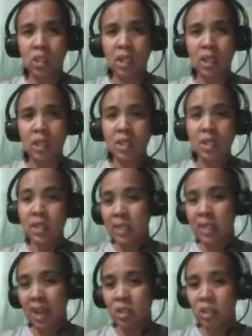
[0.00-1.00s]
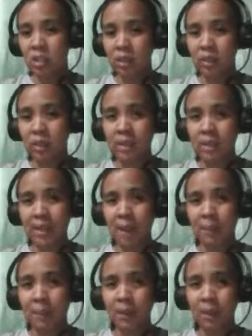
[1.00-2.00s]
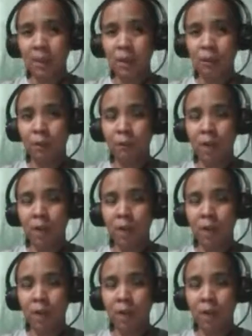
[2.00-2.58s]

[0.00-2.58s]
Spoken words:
And this is actually a good example of